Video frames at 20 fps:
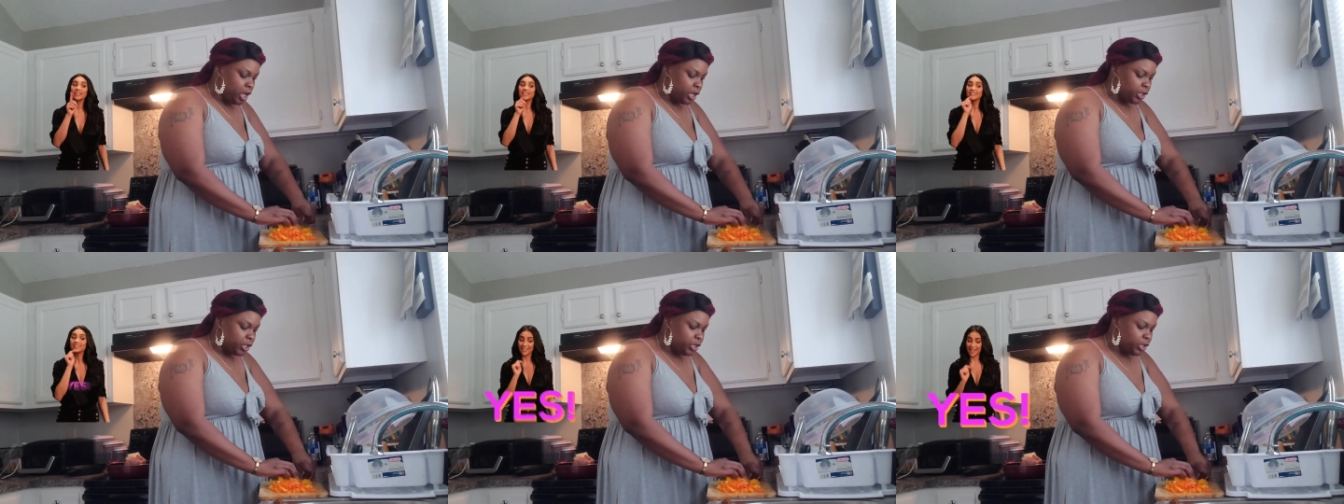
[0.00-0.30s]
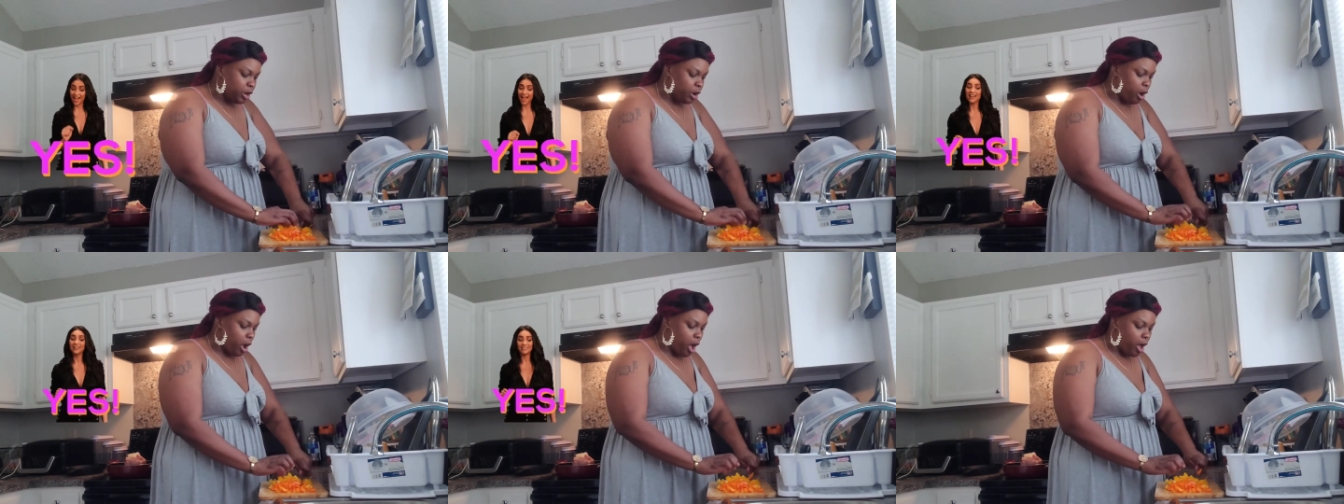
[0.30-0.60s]

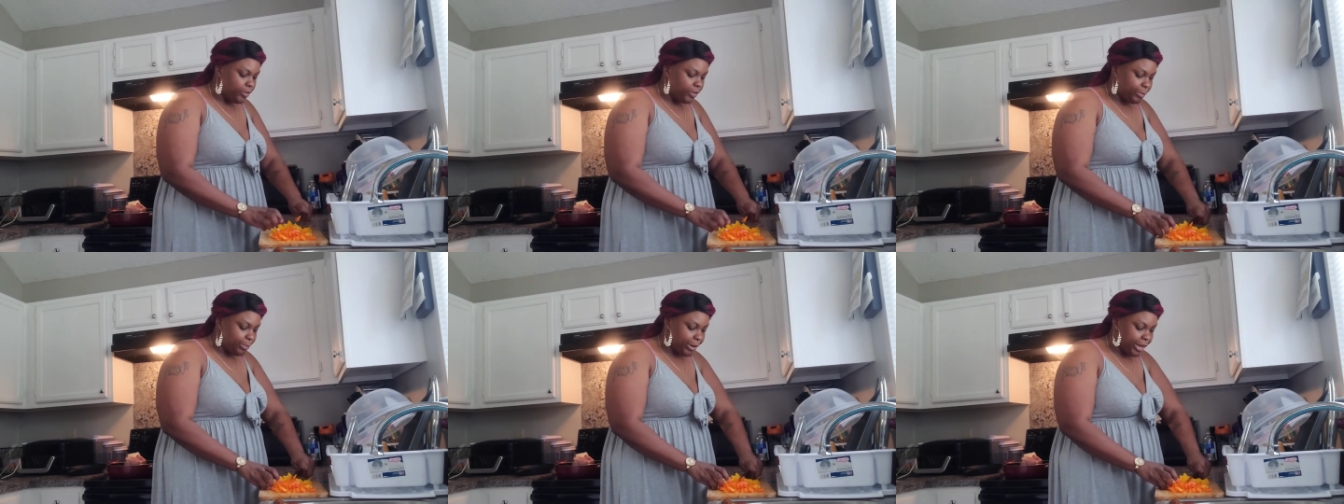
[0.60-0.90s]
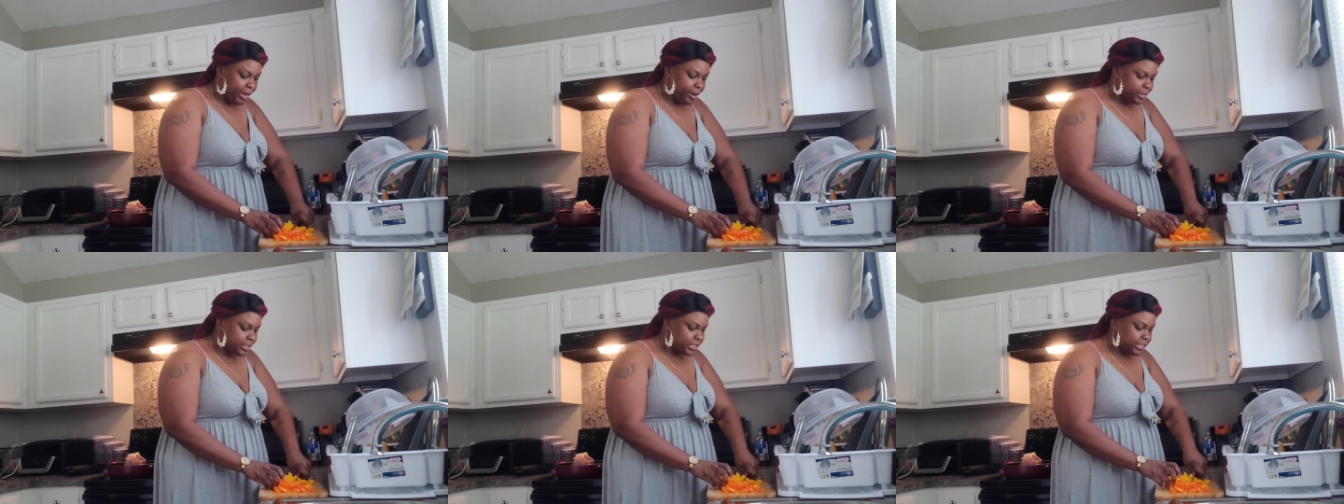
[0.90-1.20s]
all the
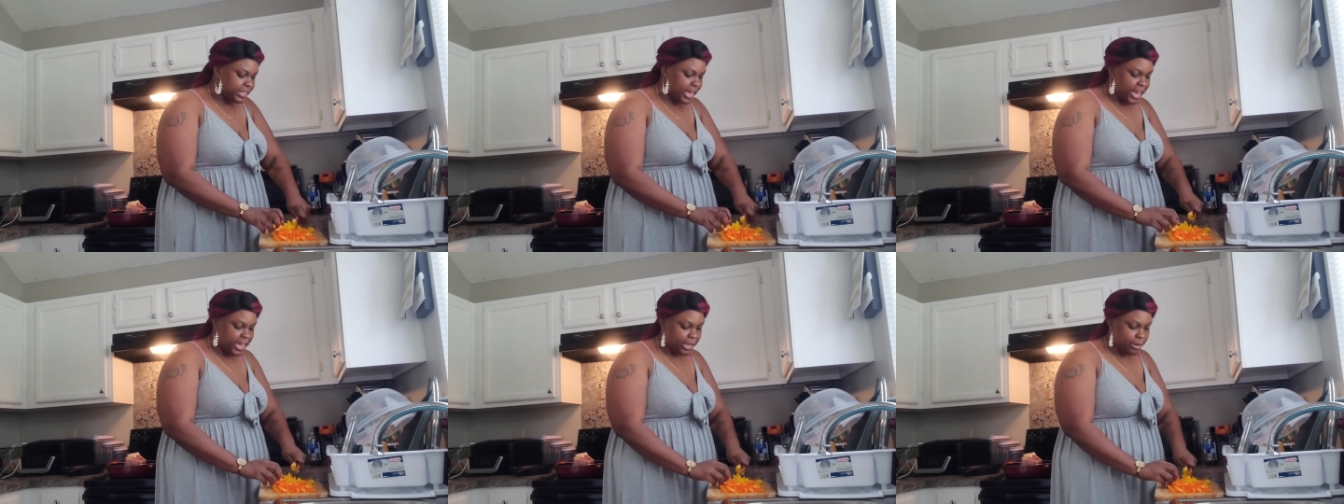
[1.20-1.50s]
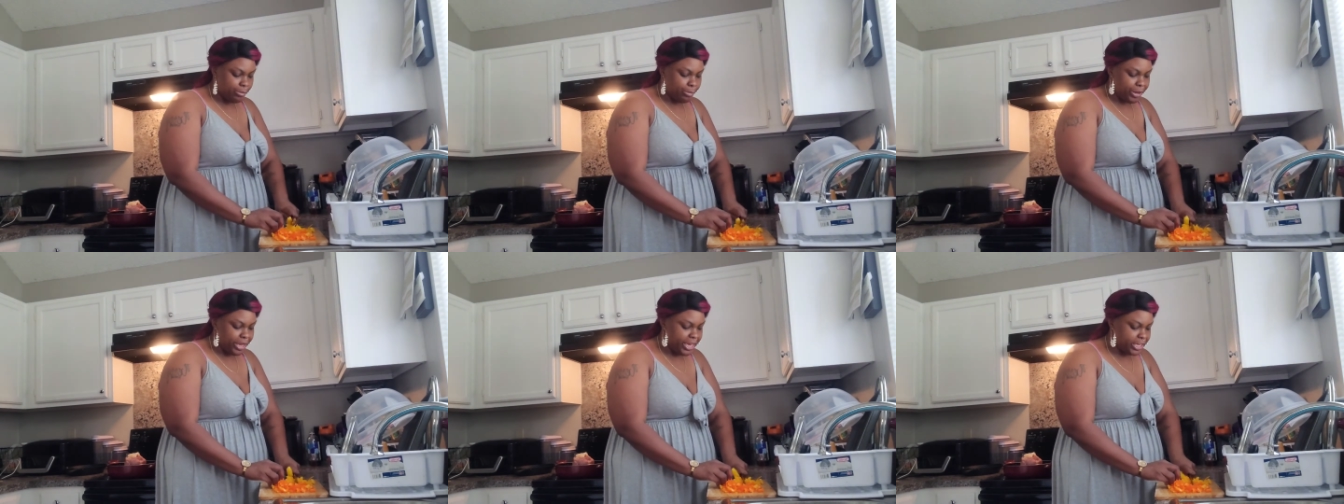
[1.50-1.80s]
parents taking
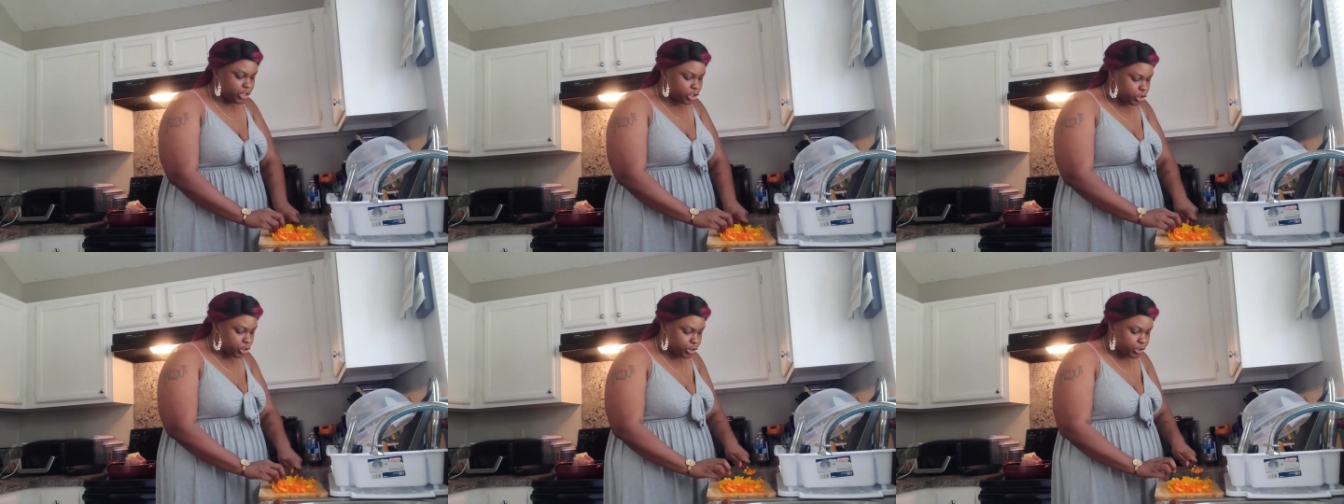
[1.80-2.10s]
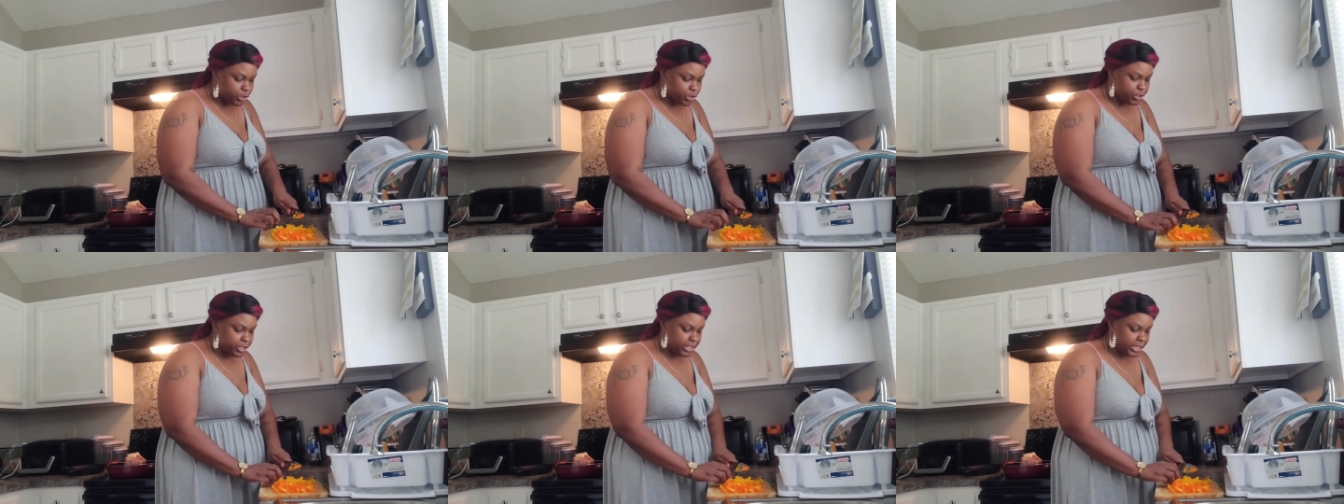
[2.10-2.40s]

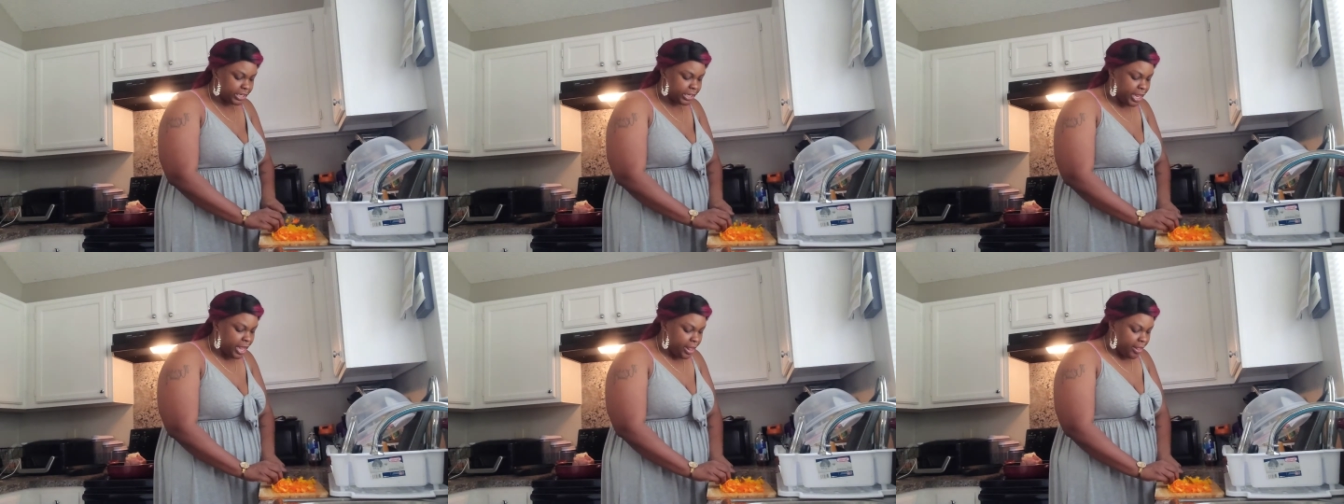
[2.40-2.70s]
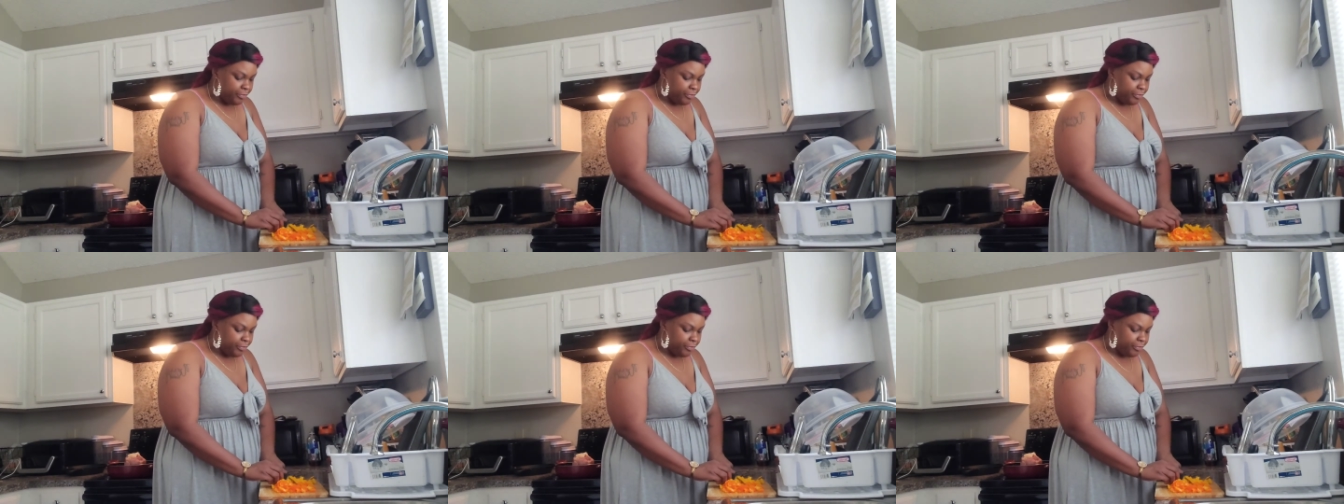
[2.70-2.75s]
pictures and